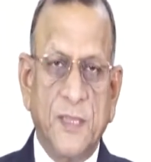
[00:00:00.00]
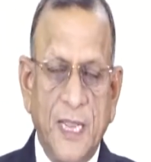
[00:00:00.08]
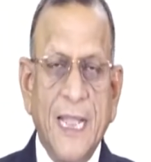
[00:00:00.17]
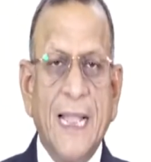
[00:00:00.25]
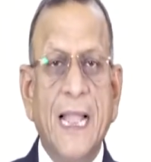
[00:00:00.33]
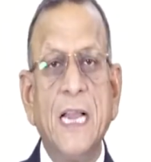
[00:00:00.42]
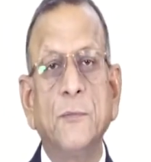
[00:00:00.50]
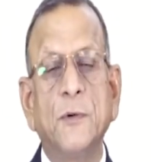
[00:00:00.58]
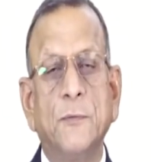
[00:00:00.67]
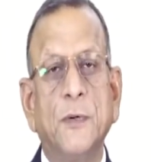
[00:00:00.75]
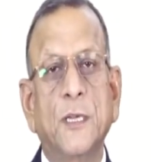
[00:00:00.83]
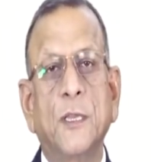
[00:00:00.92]
and were
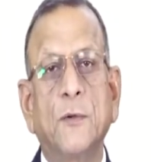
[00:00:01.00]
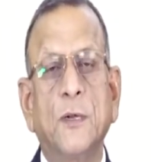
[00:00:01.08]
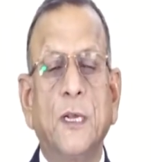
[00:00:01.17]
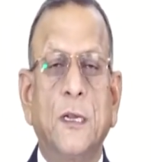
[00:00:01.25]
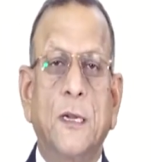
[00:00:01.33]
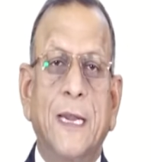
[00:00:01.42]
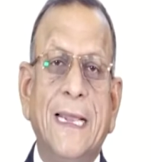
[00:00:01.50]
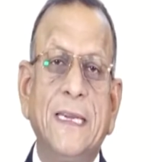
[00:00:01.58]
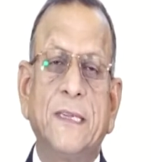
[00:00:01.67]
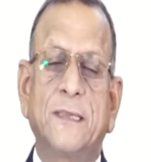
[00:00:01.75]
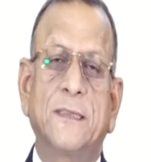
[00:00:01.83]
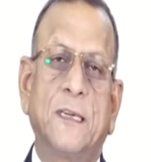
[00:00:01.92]
working on a
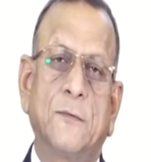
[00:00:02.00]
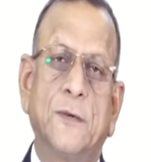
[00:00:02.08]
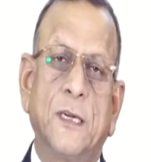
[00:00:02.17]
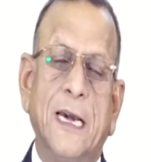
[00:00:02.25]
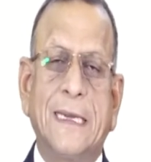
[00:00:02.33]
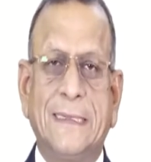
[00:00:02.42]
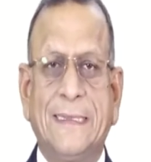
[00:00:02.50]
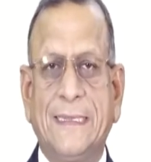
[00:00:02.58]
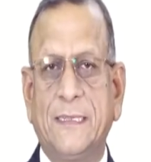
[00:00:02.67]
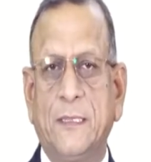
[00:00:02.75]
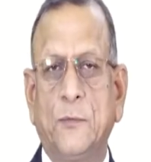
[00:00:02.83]
client-server architecture.